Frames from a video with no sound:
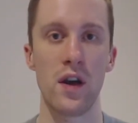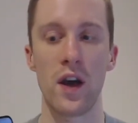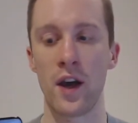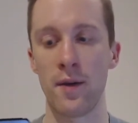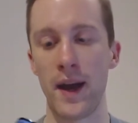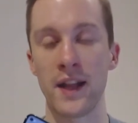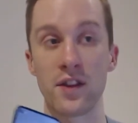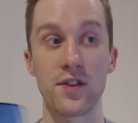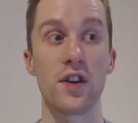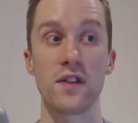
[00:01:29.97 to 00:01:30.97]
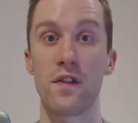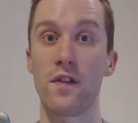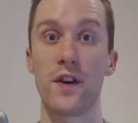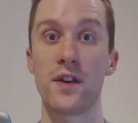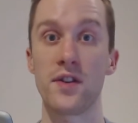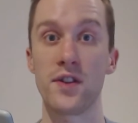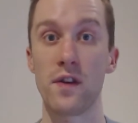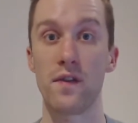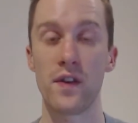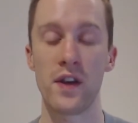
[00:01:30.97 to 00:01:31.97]
and the size of the phone
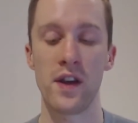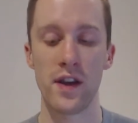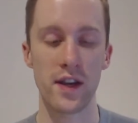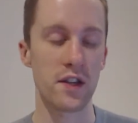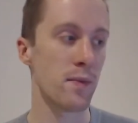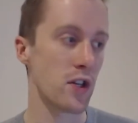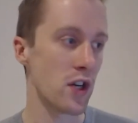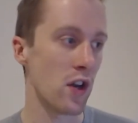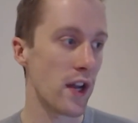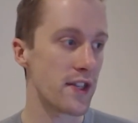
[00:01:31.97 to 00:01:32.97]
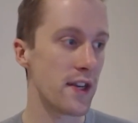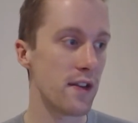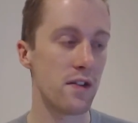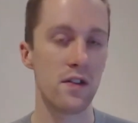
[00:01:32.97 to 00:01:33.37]
itself, it's much lighter,